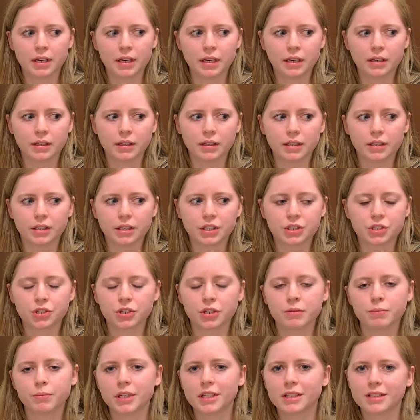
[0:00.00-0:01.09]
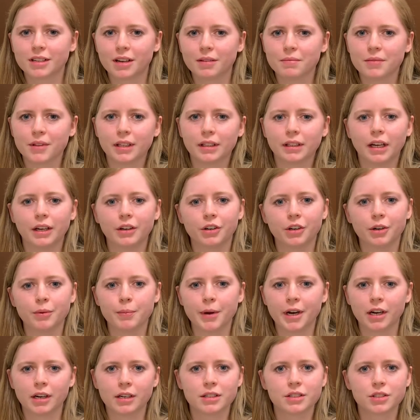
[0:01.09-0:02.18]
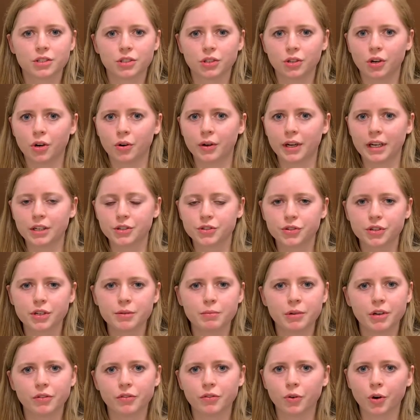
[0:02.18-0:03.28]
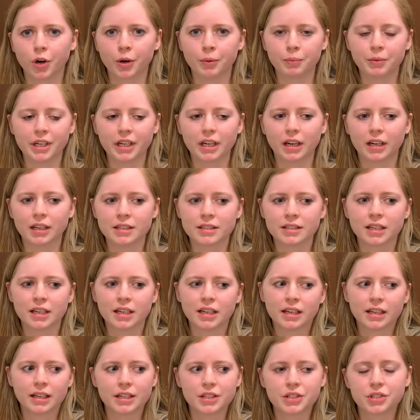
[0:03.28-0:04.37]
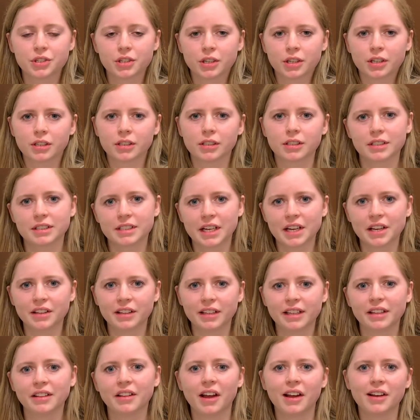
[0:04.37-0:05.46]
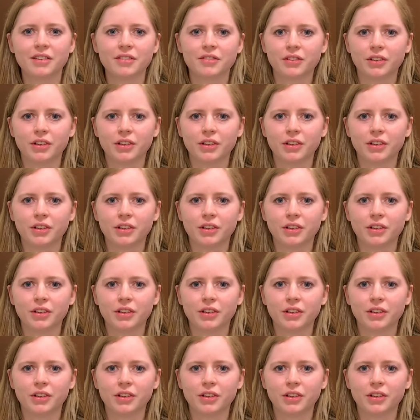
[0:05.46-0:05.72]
and it shouldn't be something that you're embarrassed to go get treatment for, because it's your daily life.